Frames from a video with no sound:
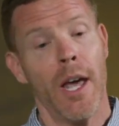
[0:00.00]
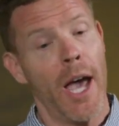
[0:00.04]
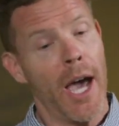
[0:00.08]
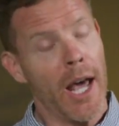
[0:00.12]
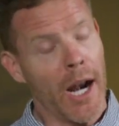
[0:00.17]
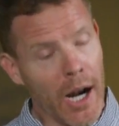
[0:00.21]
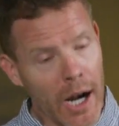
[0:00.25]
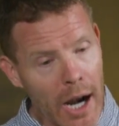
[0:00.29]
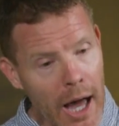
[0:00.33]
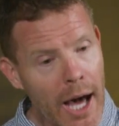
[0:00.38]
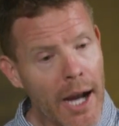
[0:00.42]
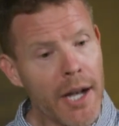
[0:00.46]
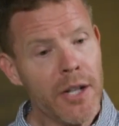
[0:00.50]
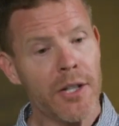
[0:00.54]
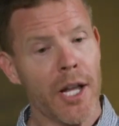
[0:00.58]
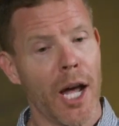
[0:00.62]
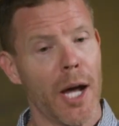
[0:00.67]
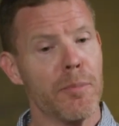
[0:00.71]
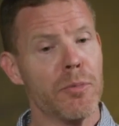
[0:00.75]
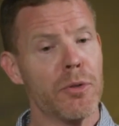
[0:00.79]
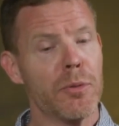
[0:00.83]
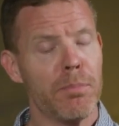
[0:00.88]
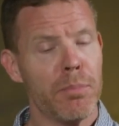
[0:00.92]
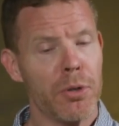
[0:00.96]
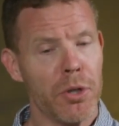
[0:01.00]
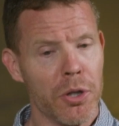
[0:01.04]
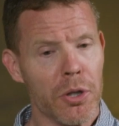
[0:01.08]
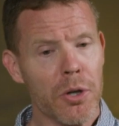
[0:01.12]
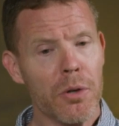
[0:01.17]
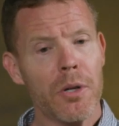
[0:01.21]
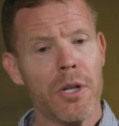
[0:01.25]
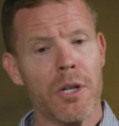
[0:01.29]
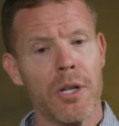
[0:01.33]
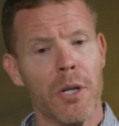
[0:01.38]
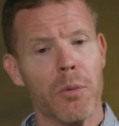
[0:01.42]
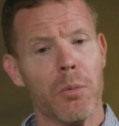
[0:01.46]
And a lot of times
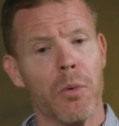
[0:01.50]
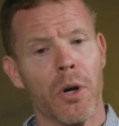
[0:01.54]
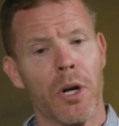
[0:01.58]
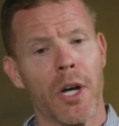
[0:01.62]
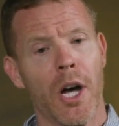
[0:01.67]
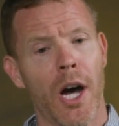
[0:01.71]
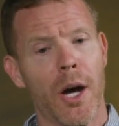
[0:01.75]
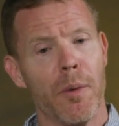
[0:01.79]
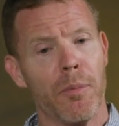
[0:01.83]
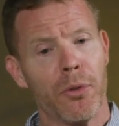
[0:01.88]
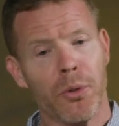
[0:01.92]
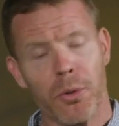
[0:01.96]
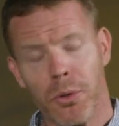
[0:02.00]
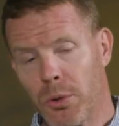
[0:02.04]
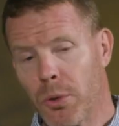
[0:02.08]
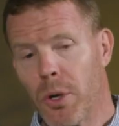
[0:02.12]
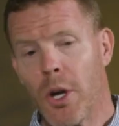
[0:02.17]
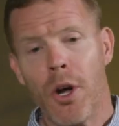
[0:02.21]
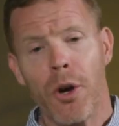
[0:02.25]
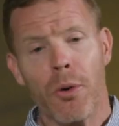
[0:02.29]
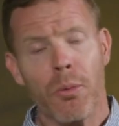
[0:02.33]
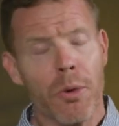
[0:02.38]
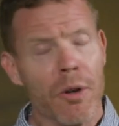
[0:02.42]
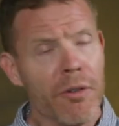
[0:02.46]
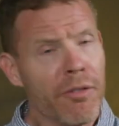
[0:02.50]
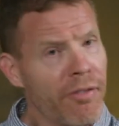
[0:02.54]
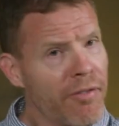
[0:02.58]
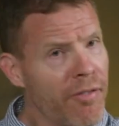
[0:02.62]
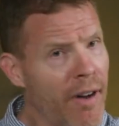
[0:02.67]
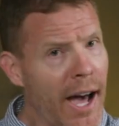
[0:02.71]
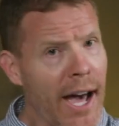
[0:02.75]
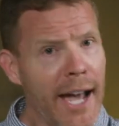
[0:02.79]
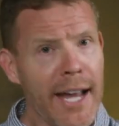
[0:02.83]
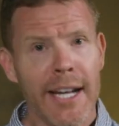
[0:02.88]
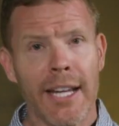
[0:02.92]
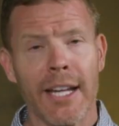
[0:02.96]
purity will come through
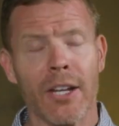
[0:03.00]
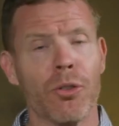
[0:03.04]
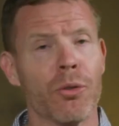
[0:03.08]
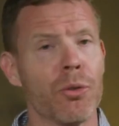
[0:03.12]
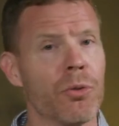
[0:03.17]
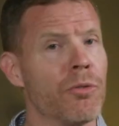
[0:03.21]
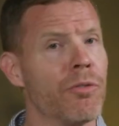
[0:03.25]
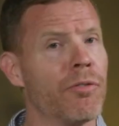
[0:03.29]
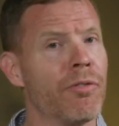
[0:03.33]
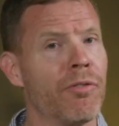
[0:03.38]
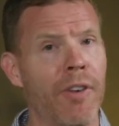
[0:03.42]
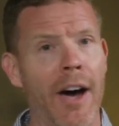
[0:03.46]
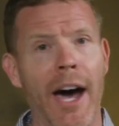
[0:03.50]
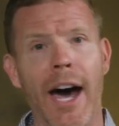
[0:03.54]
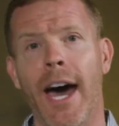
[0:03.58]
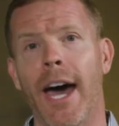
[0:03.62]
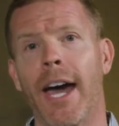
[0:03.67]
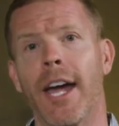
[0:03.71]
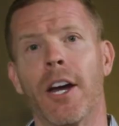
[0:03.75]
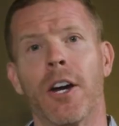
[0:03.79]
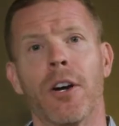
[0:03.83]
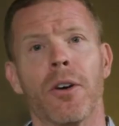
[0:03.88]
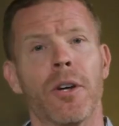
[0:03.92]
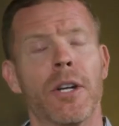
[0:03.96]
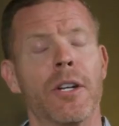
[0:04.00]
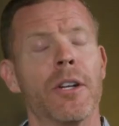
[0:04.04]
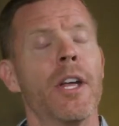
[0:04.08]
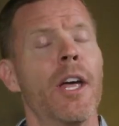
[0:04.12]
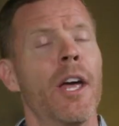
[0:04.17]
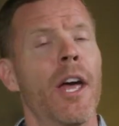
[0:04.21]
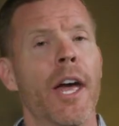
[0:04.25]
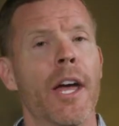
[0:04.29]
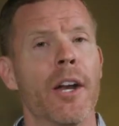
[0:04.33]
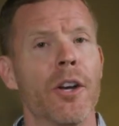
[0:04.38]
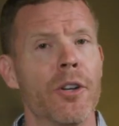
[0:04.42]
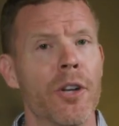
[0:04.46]
refining, through fire
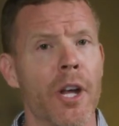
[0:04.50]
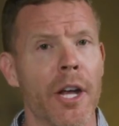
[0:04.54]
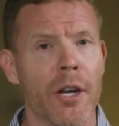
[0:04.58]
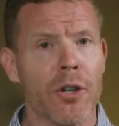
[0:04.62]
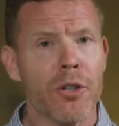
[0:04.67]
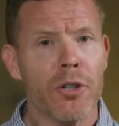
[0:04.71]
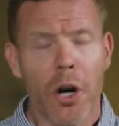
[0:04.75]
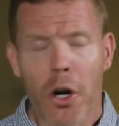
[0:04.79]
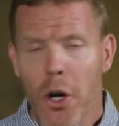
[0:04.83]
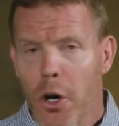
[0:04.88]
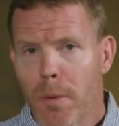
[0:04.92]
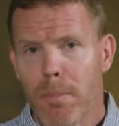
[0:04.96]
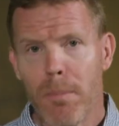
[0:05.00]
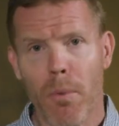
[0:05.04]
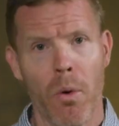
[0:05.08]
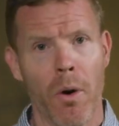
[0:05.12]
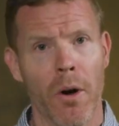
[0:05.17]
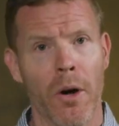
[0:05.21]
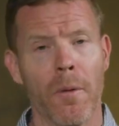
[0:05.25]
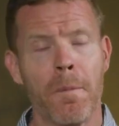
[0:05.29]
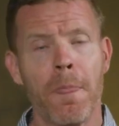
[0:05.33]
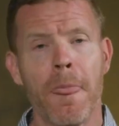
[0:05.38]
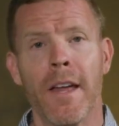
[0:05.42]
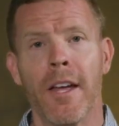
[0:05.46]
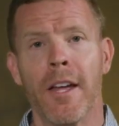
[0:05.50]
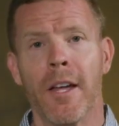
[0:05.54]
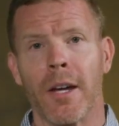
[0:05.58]
and turmoil.